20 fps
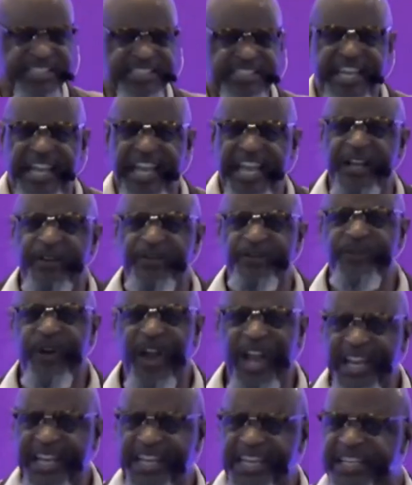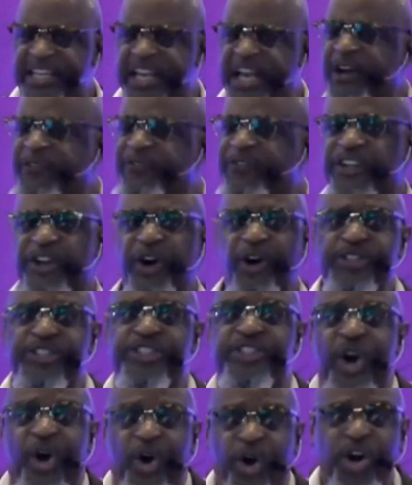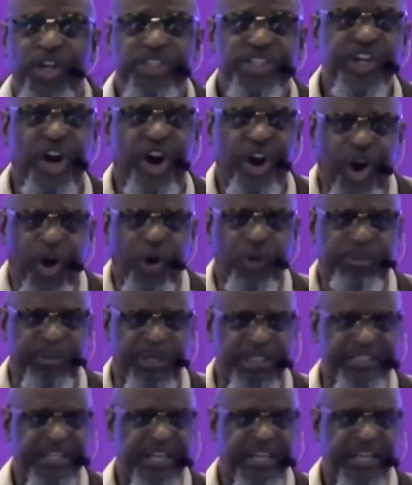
They ain't ready for those doors to open